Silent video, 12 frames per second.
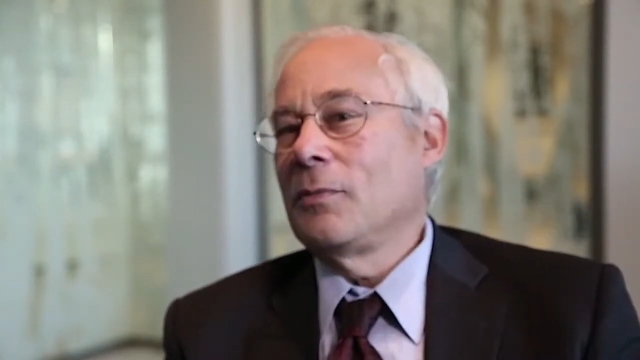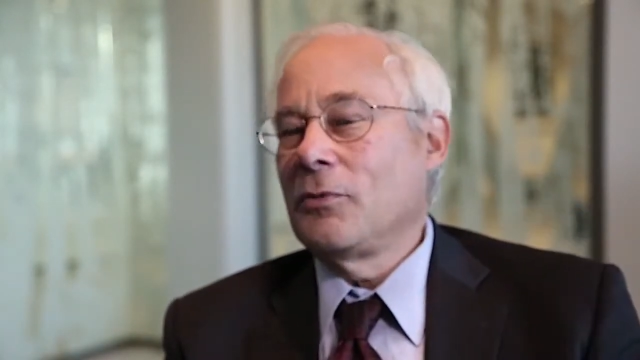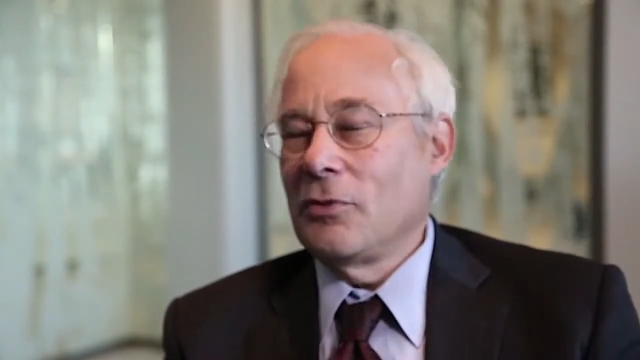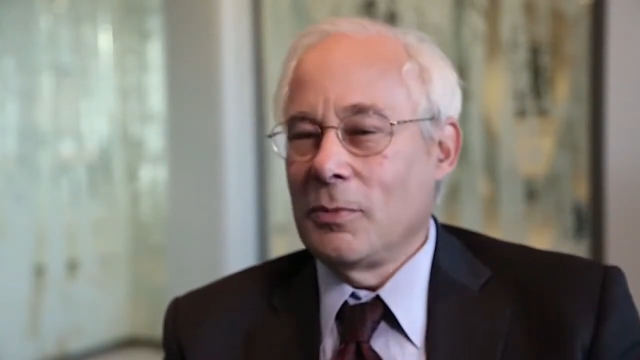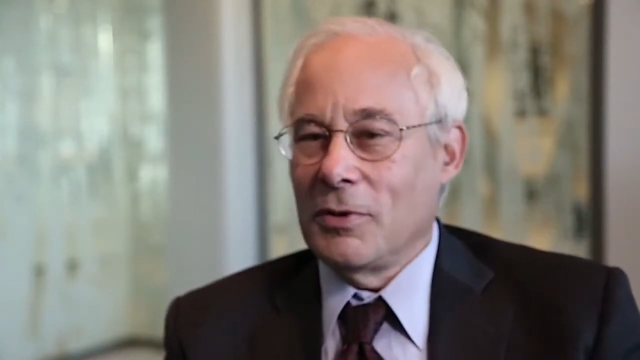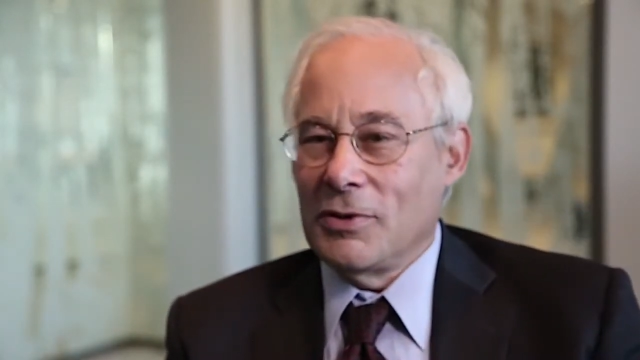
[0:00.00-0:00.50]

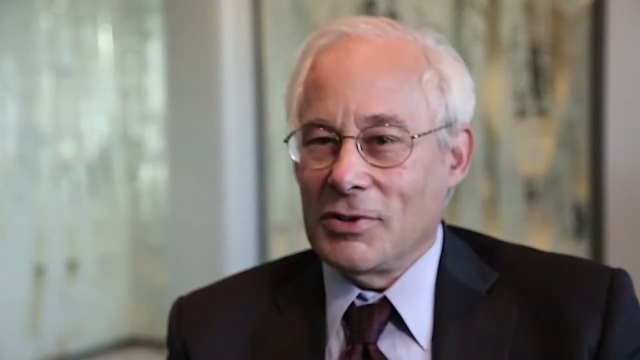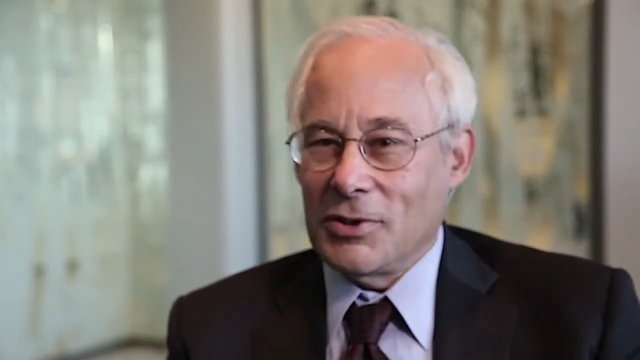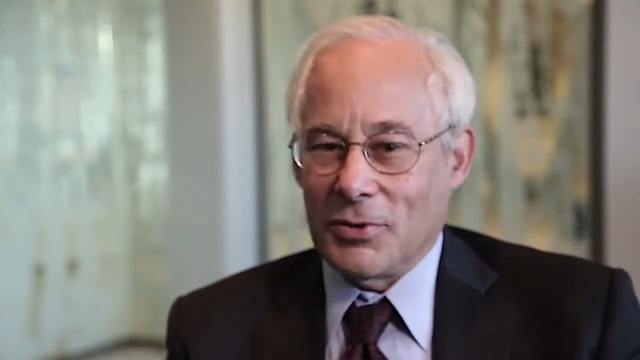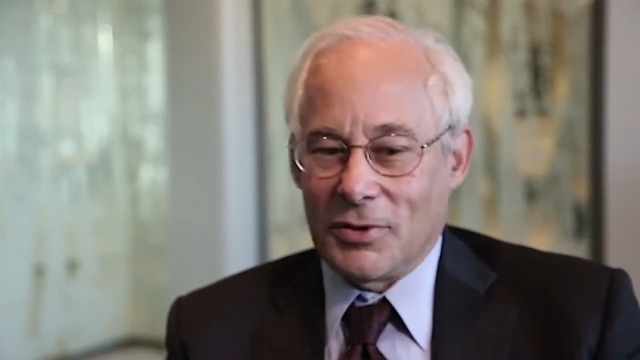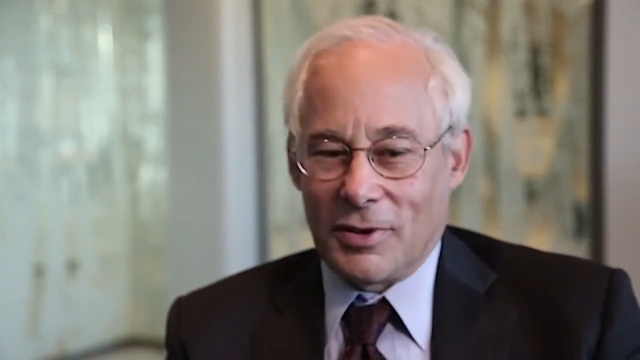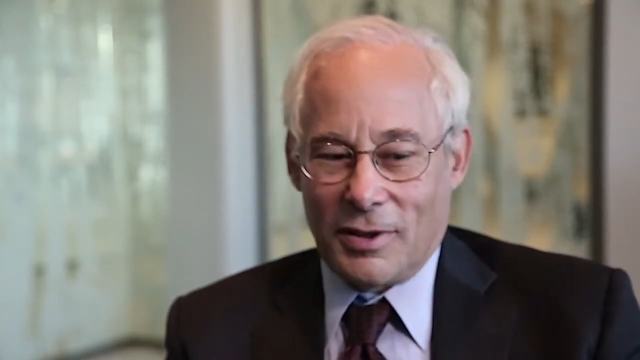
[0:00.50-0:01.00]
improvement.
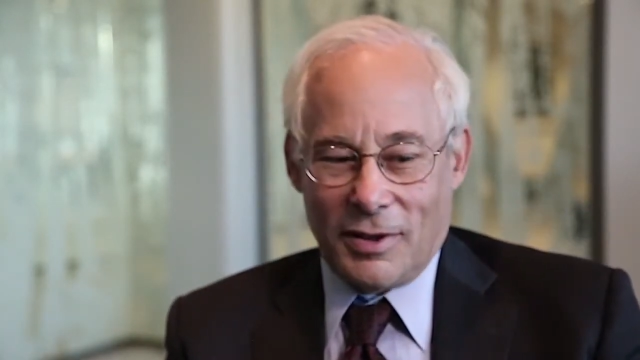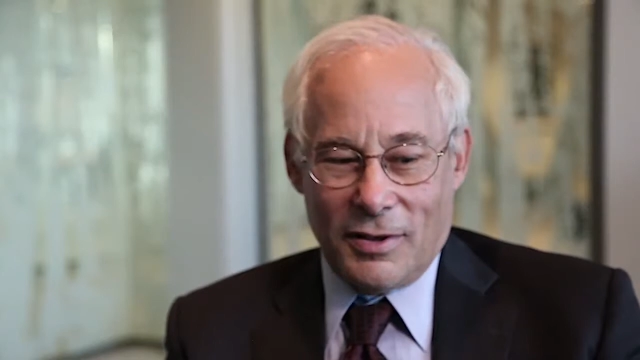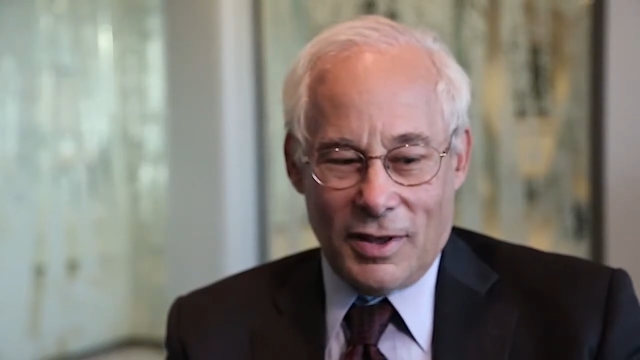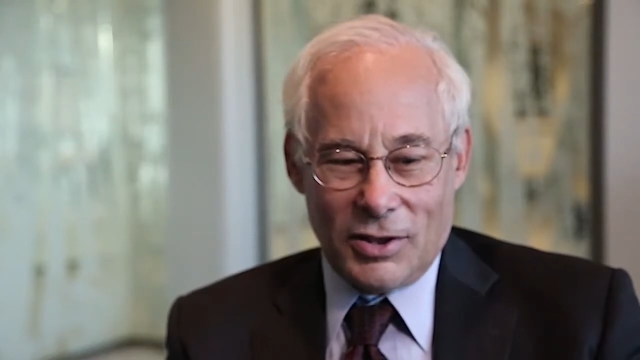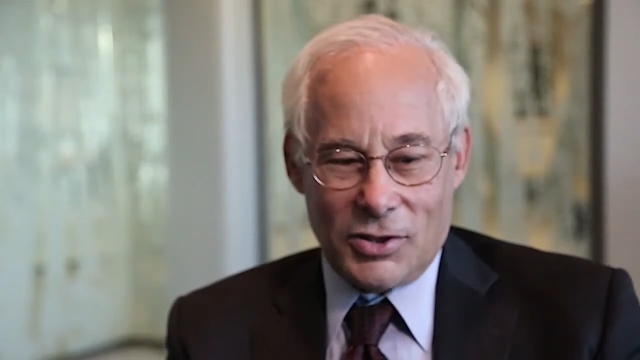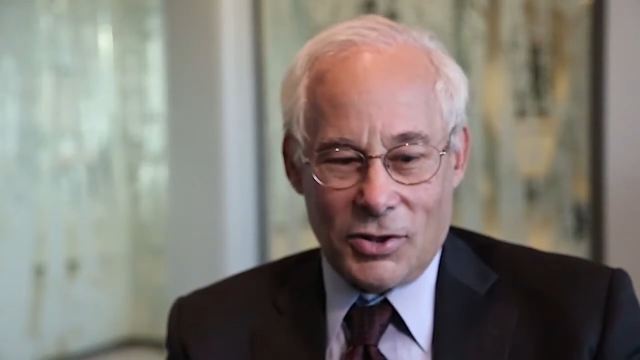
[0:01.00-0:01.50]
So
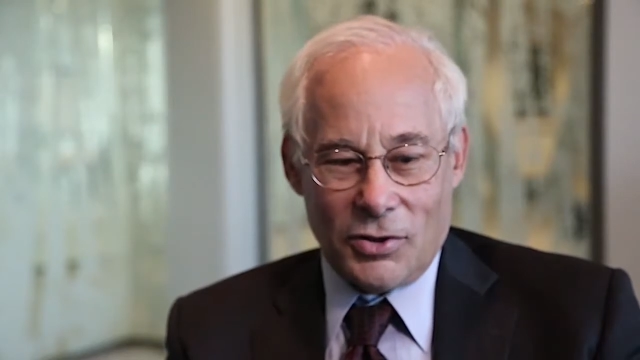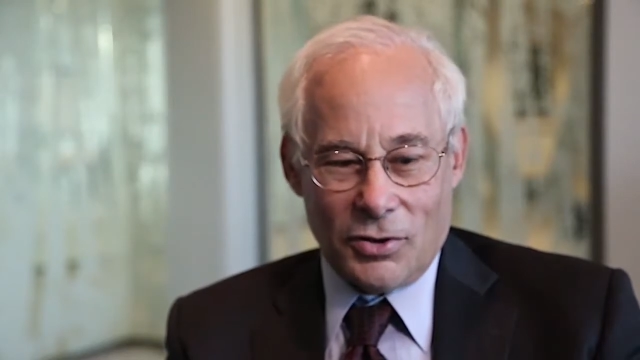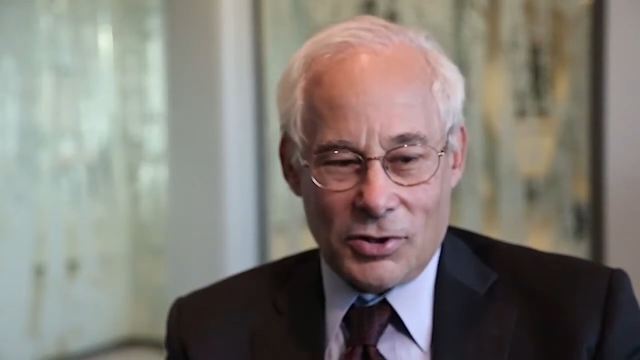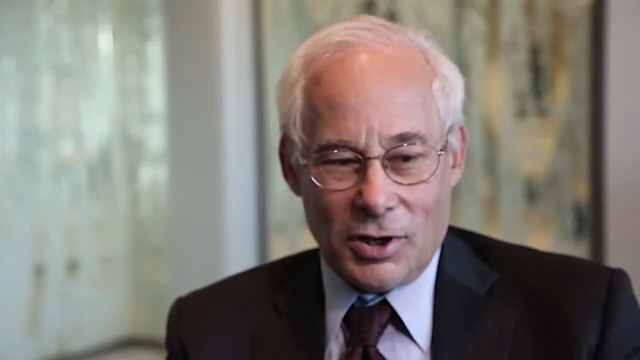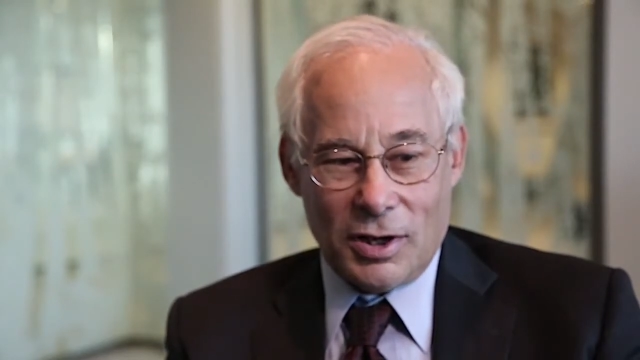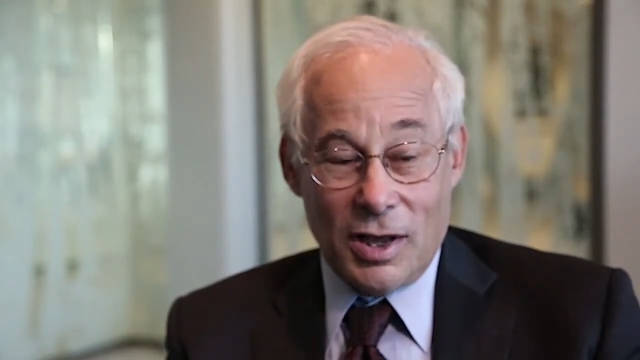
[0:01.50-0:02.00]
that's the
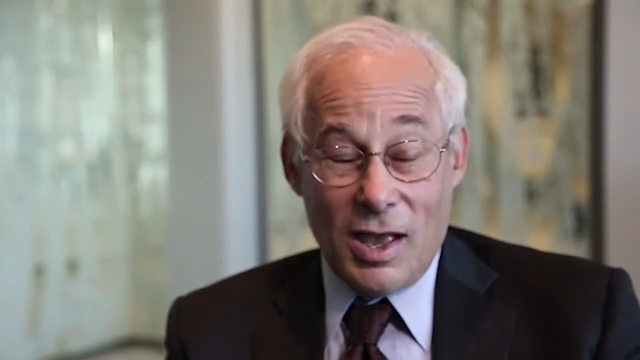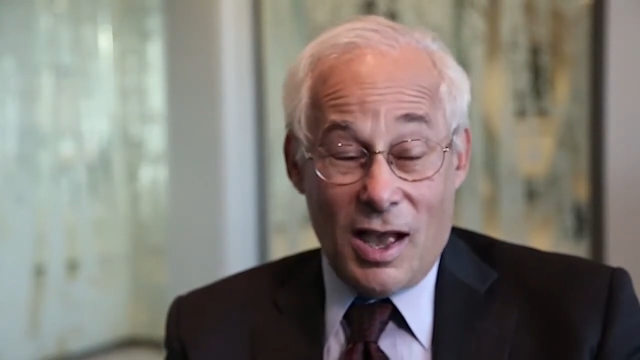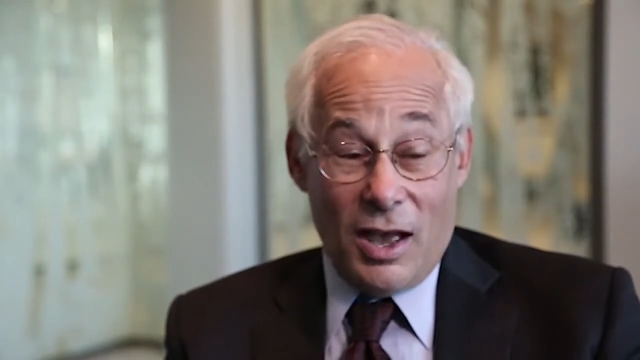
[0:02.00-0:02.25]
dark side.